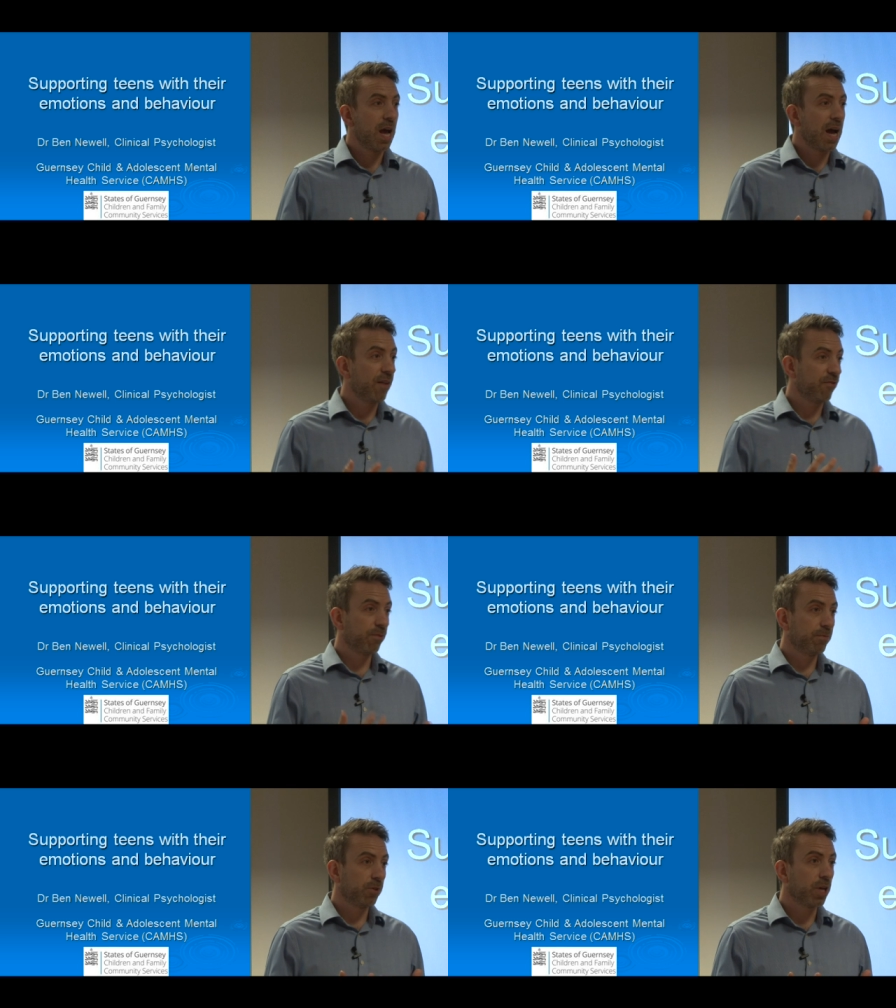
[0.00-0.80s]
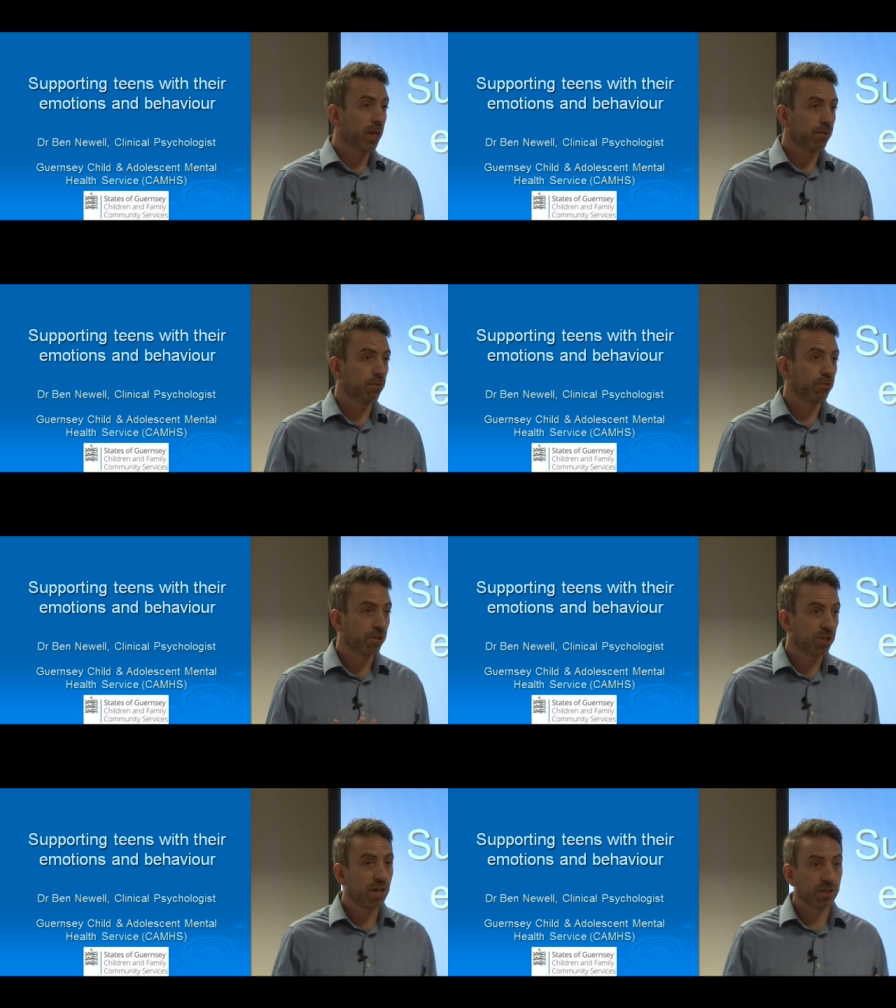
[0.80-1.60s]
and from looking at all the
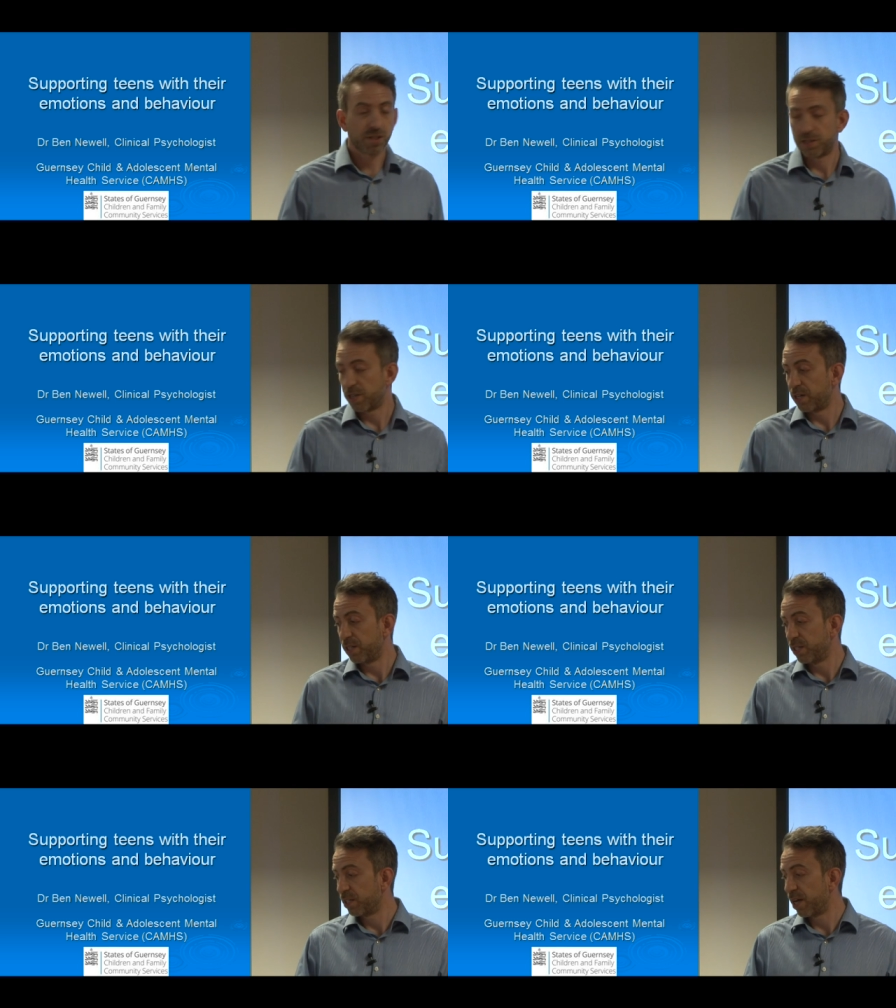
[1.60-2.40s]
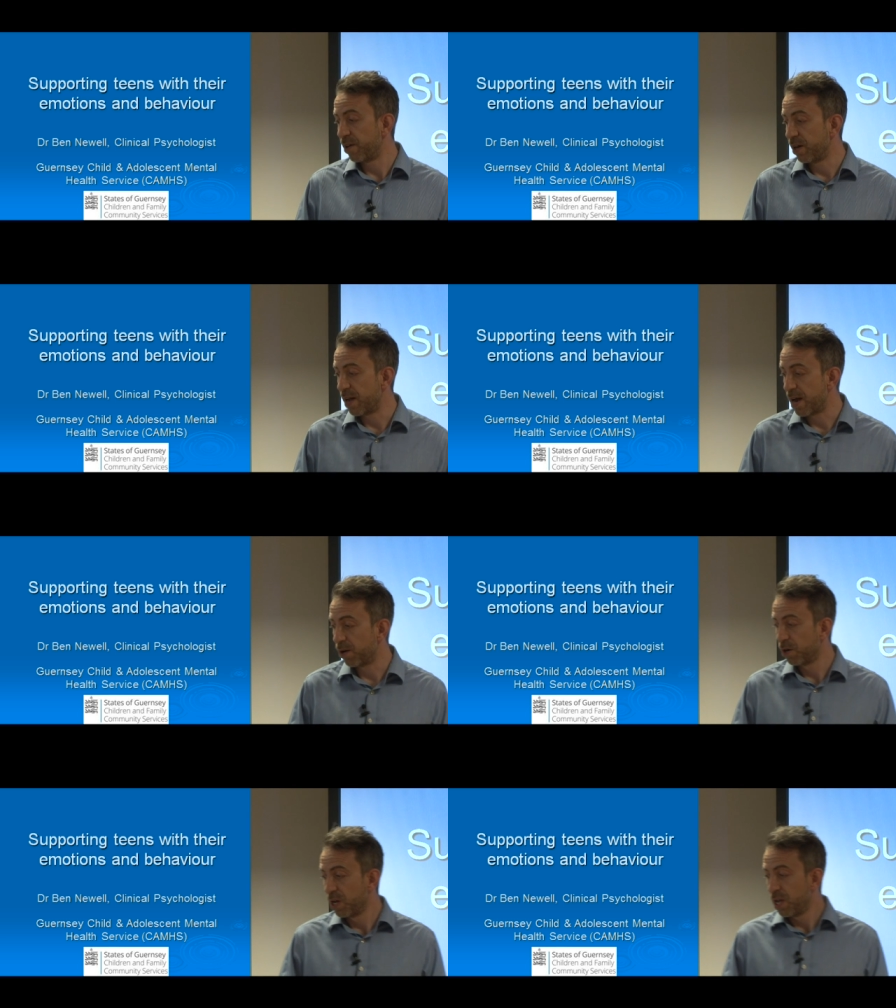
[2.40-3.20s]
research that's done in this area now,
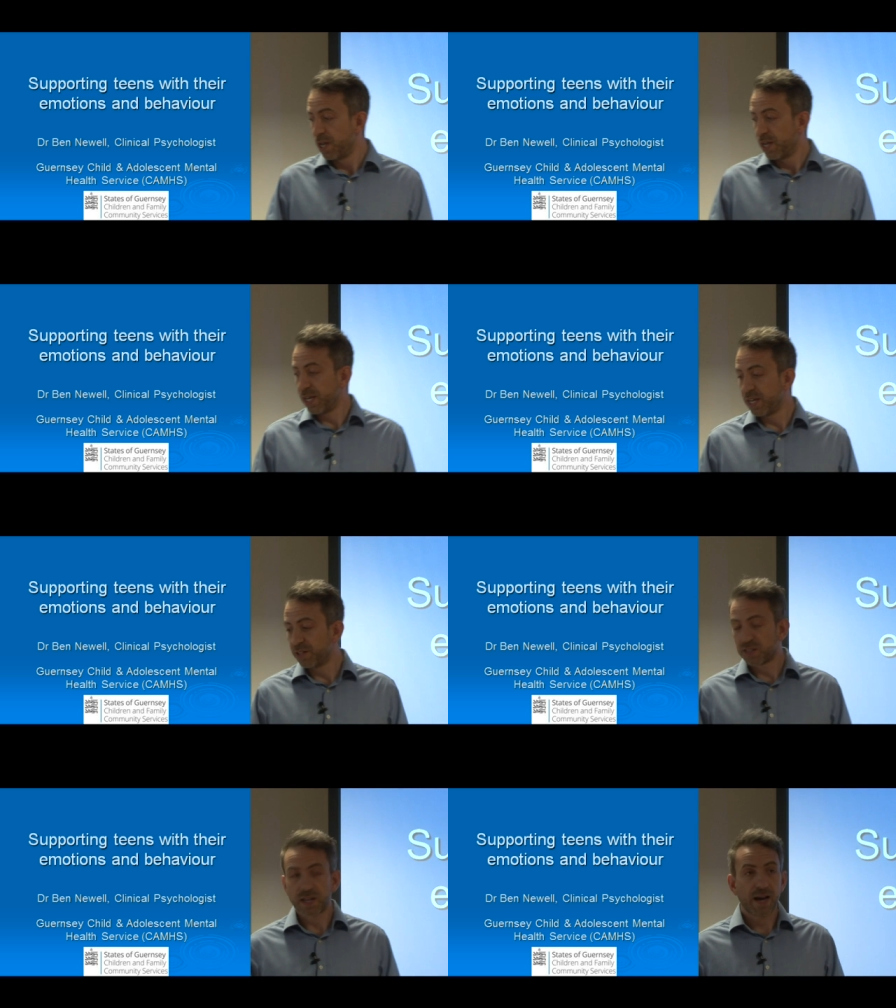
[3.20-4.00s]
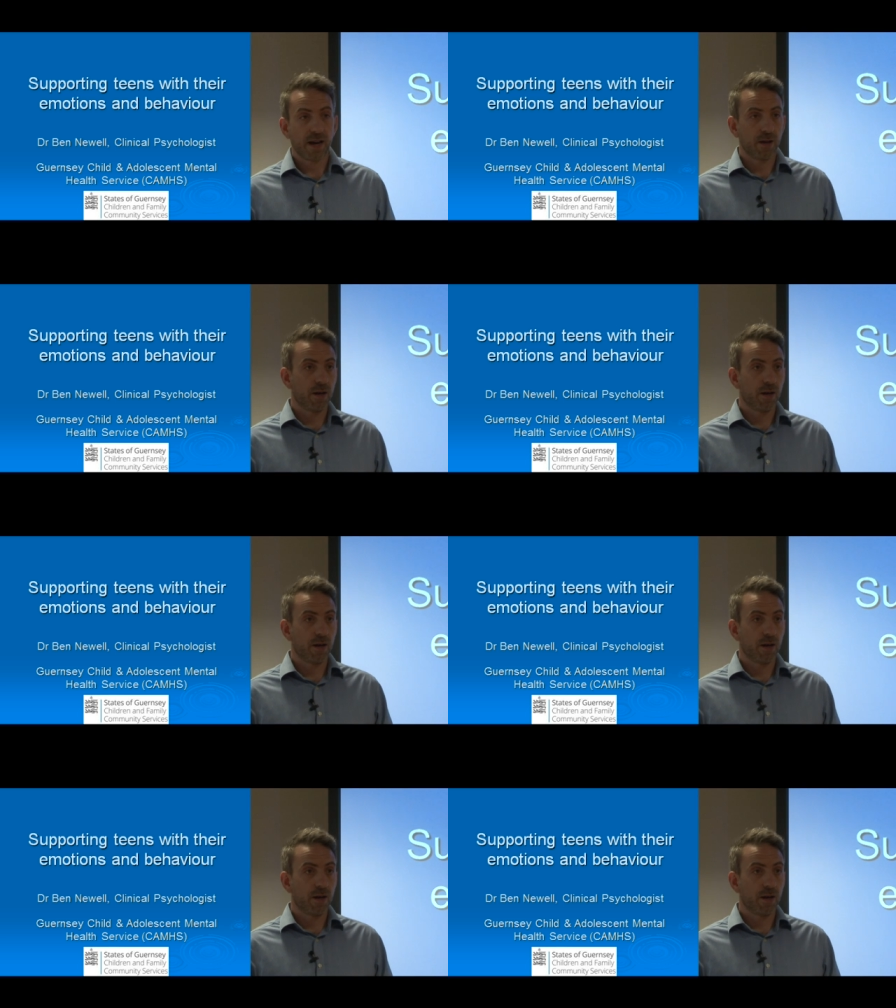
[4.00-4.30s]
is that